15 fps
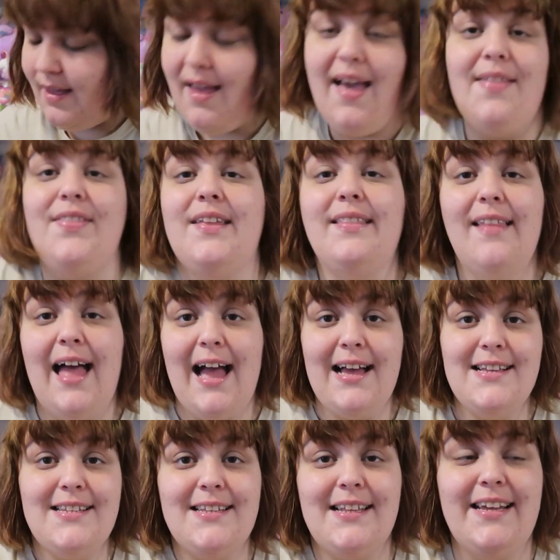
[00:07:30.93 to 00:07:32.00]
And then
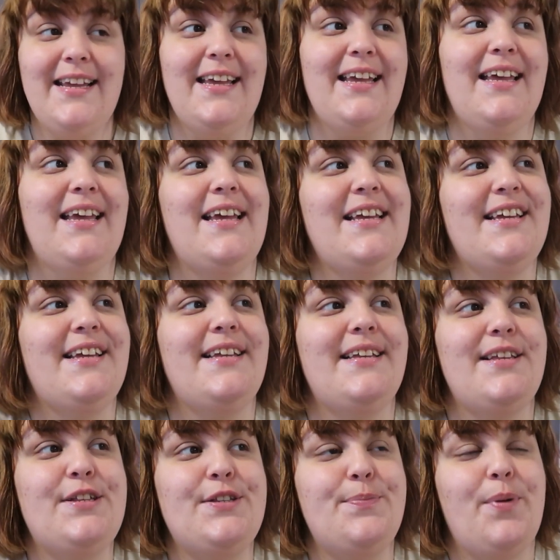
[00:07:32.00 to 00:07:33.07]
lastly
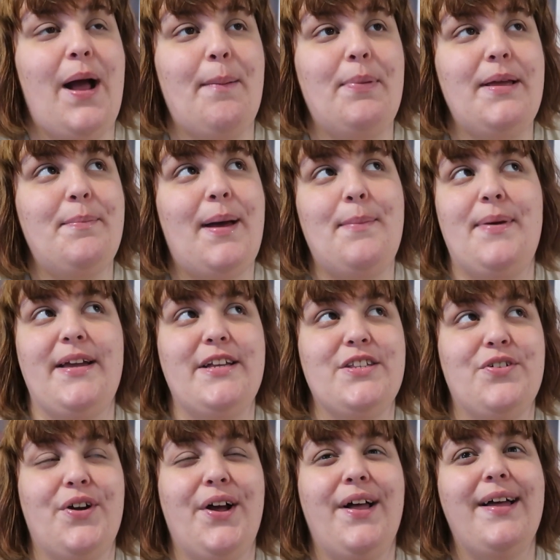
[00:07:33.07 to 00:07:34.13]
is probably my
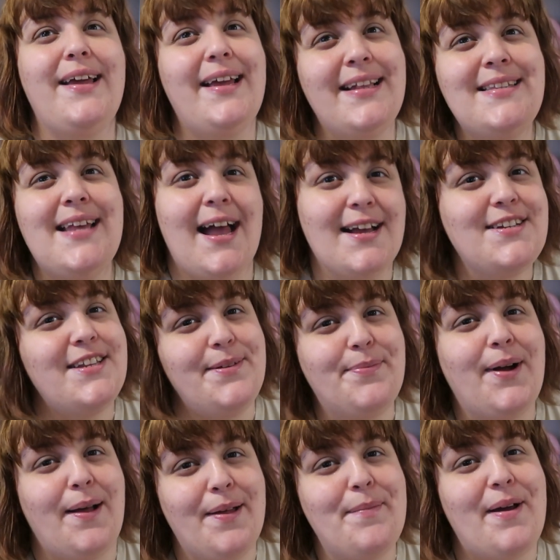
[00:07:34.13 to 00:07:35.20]
biggest girl. It's actually
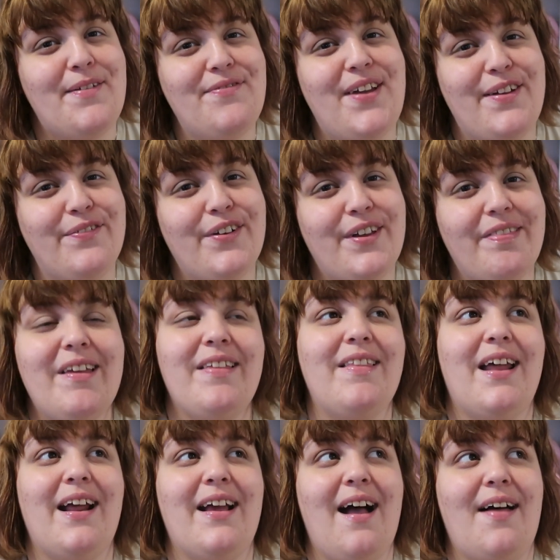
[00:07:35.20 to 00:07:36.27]
probably my favorite thing
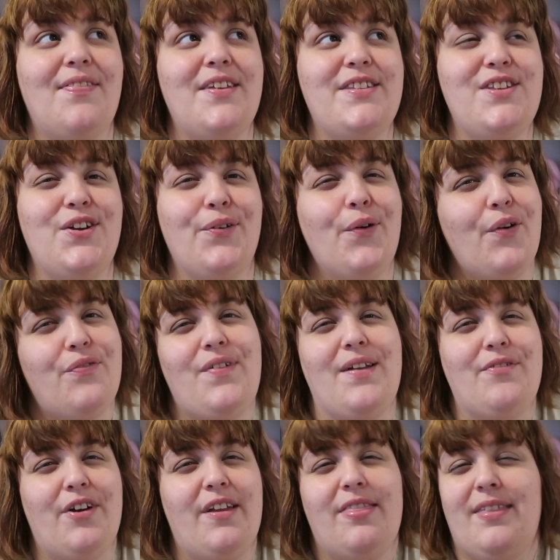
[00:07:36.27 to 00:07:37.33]
that I got this year, or
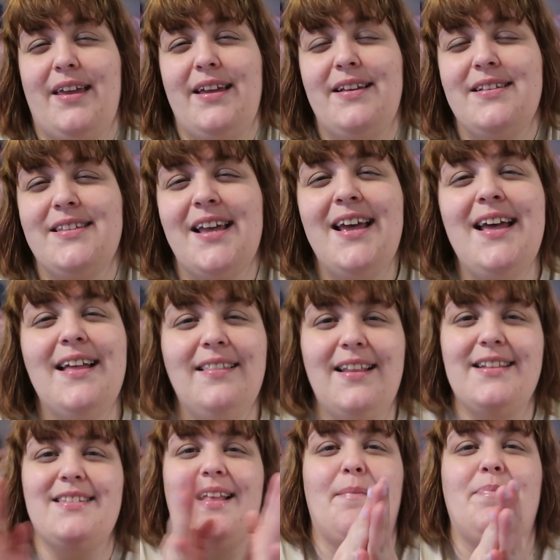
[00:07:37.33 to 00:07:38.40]
favorite things.
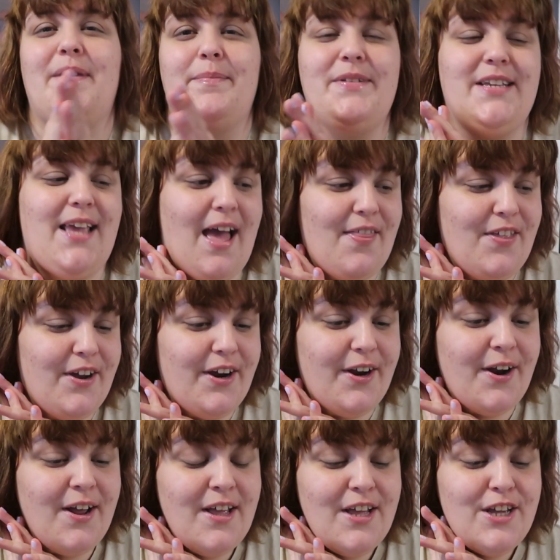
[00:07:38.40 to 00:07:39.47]
Let's lump them
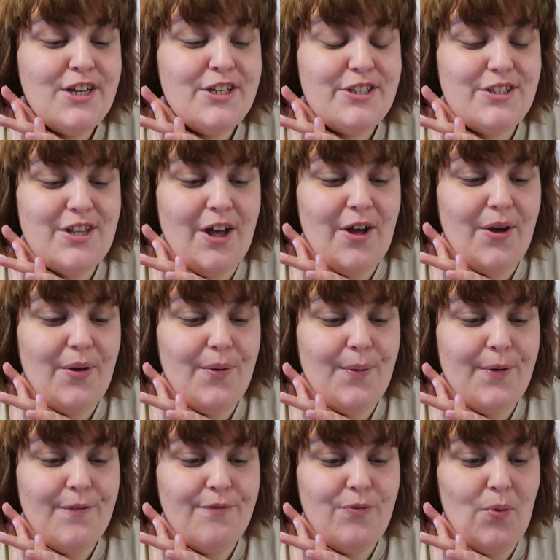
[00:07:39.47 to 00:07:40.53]
together.
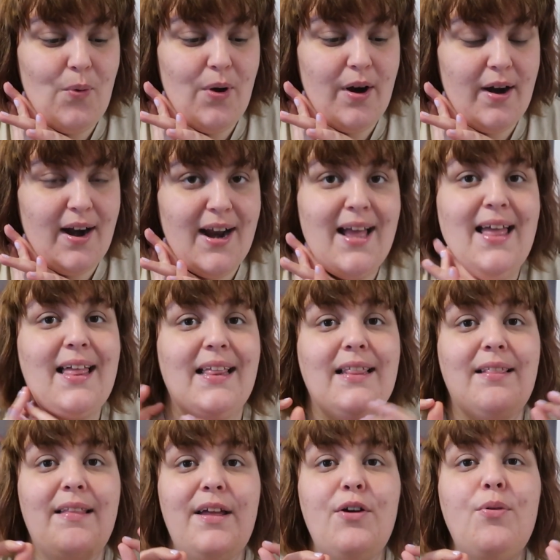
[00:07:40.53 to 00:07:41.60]
So for
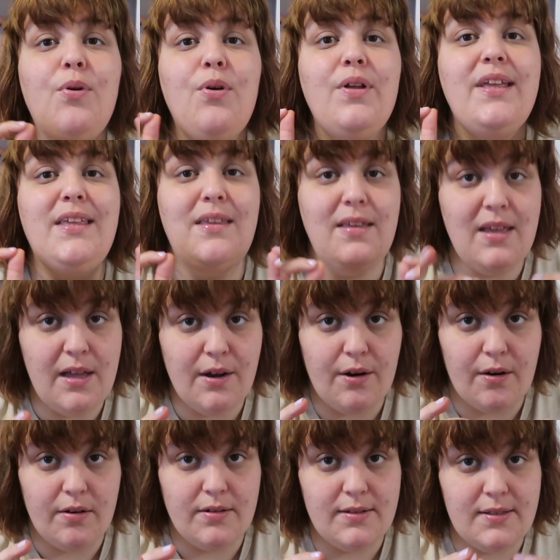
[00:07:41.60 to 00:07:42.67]
literal
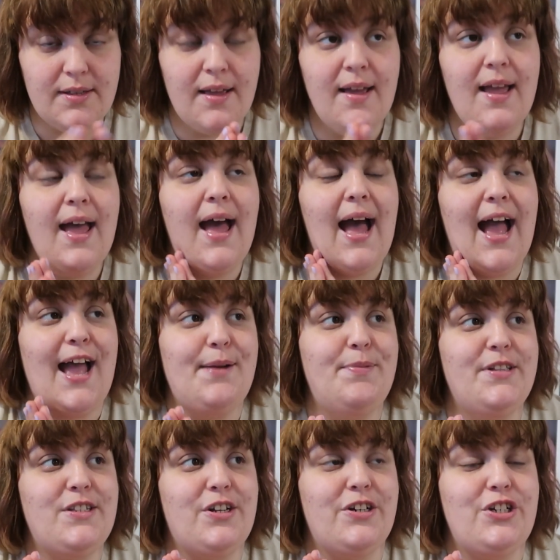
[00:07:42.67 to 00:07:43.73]
years, I had
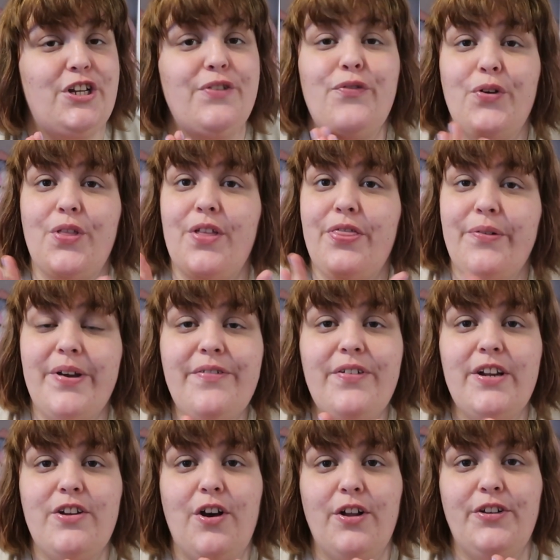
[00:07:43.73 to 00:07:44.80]
been searching for the
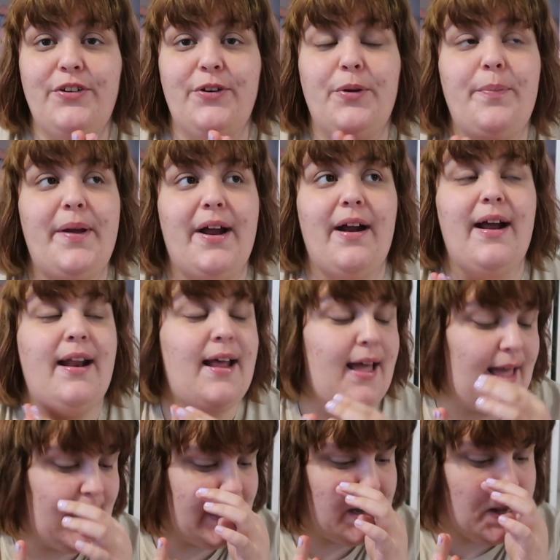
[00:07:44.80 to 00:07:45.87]
3-foot tall doodle bear, and I
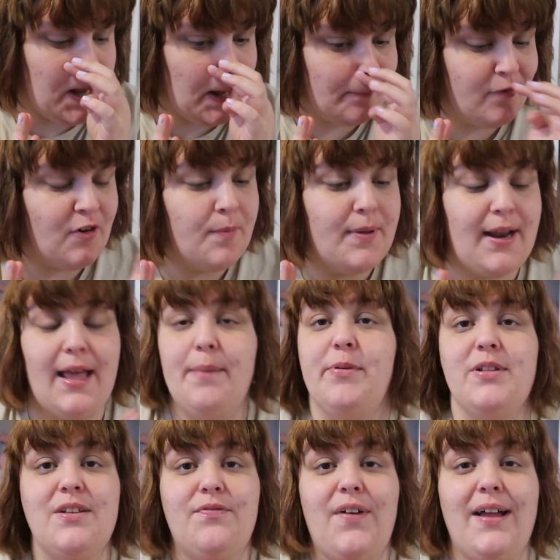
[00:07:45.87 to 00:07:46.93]
had never been
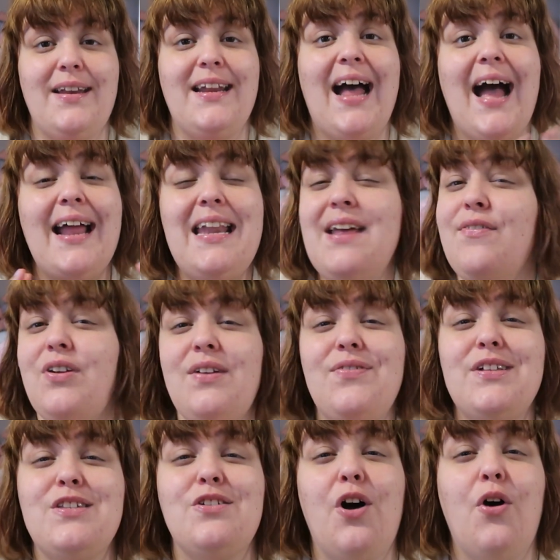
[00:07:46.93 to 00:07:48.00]
able to find it. I never
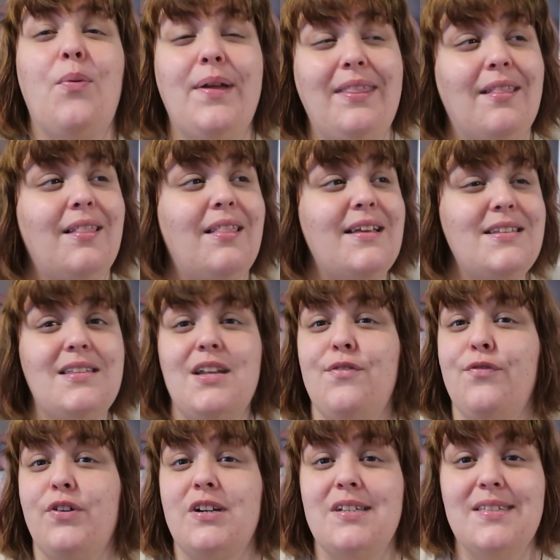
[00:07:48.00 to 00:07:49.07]
even saw one listed
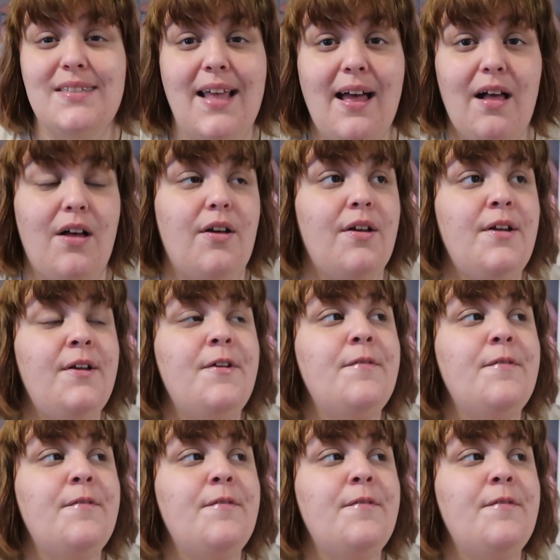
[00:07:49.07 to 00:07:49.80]
for sale.